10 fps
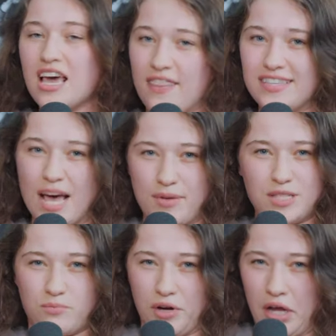This
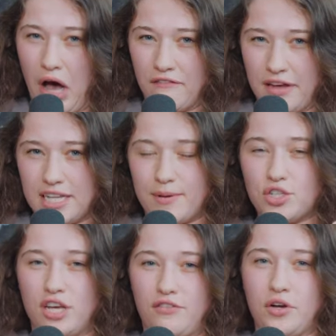happens pretty often,
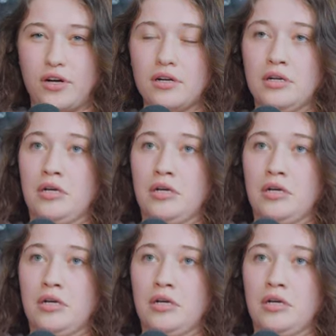especially if you're